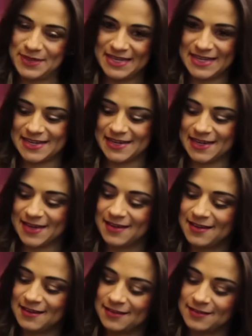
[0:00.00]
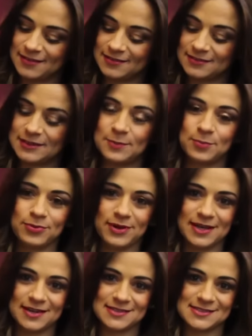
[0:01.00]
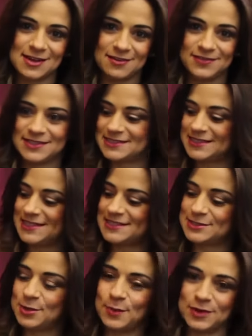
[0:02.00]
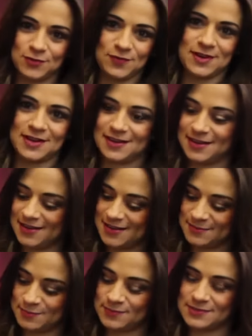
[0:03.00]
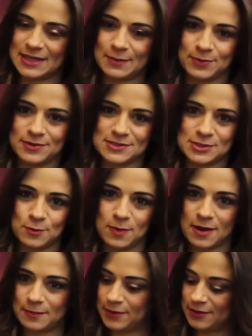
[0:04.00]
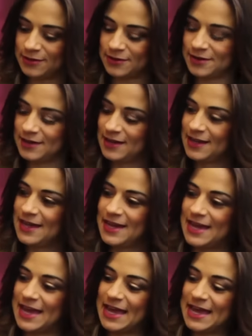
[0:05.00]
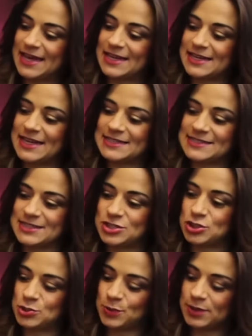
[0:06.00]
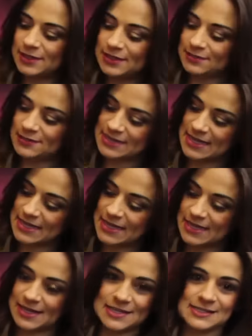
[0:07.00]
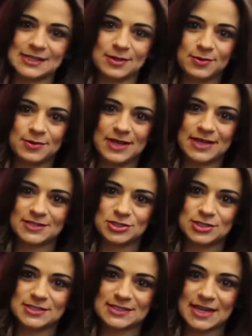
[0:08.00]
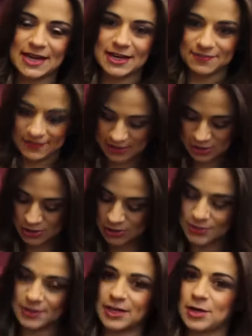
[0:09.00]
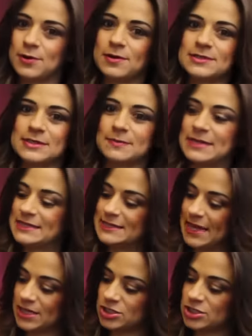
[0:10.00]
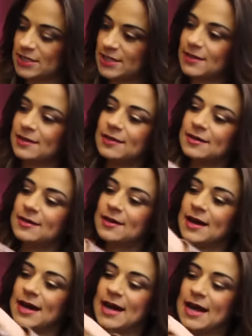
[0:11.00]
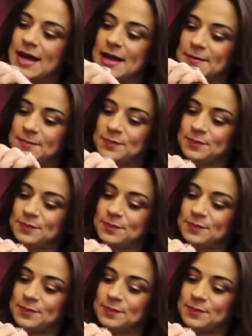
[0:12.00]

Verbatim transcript: bikini. The print is obviously so much fun. Um, leopard is so popular and it's a short little tankini so it just kind of hits your you know to midsection um,